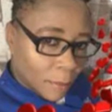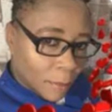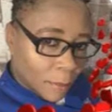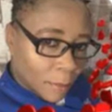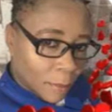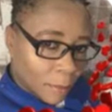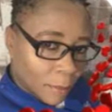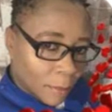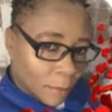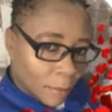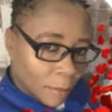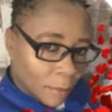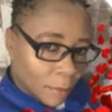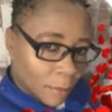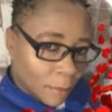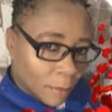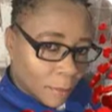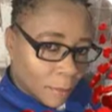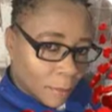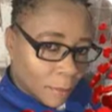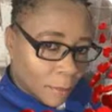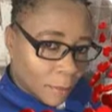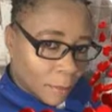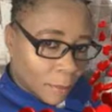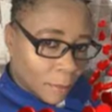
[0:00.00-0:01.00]

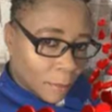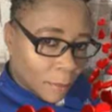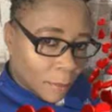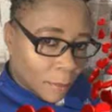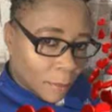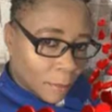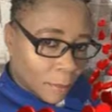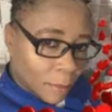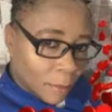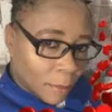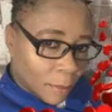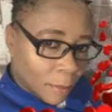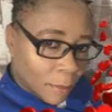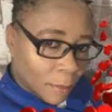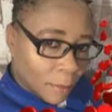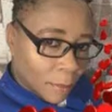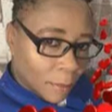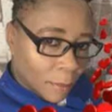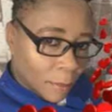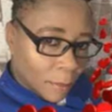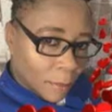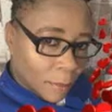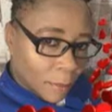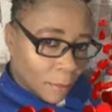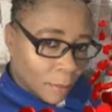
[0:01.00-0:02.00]

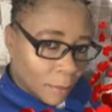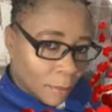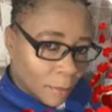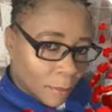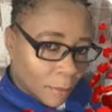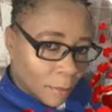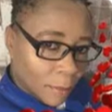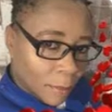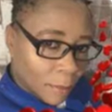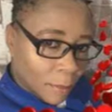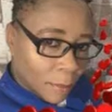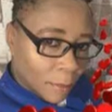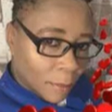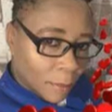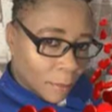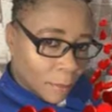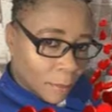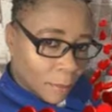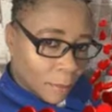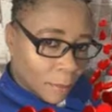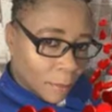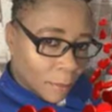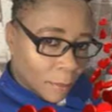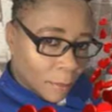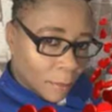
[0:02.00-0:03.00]

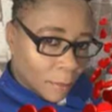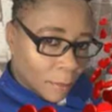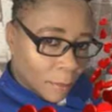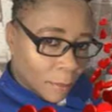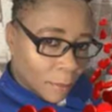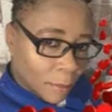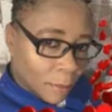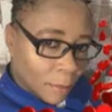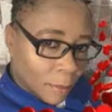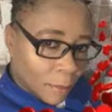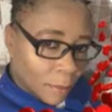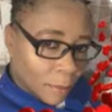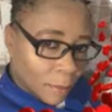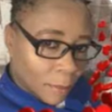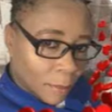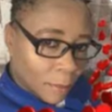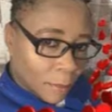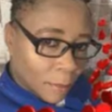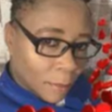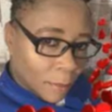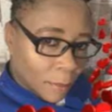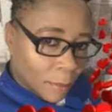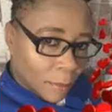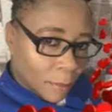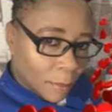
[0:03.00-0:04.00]

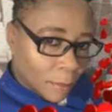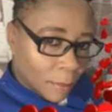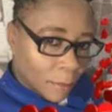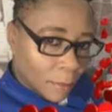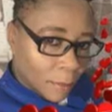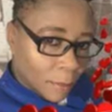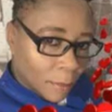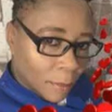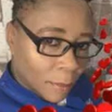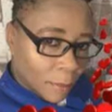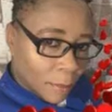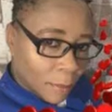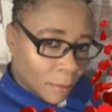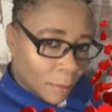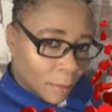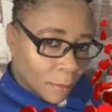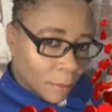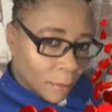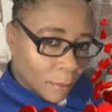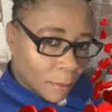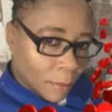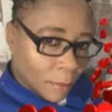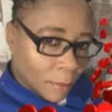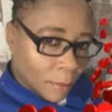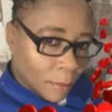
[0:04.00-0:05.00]

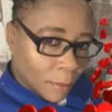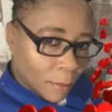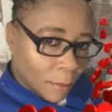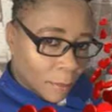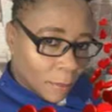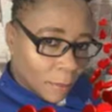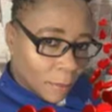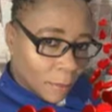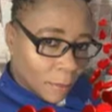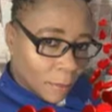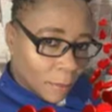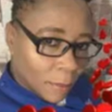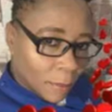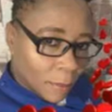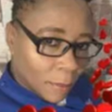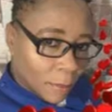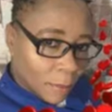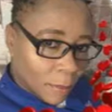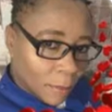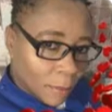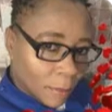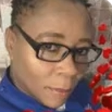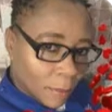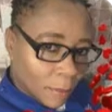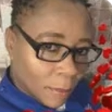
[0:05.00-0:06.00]

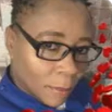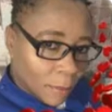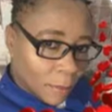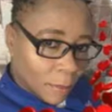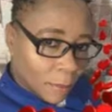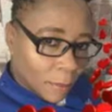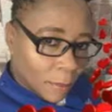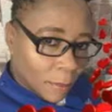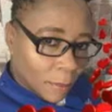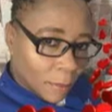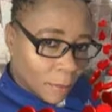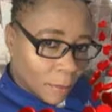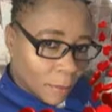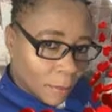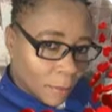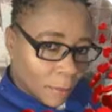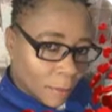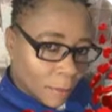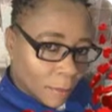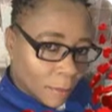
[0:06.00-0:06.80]
(silent)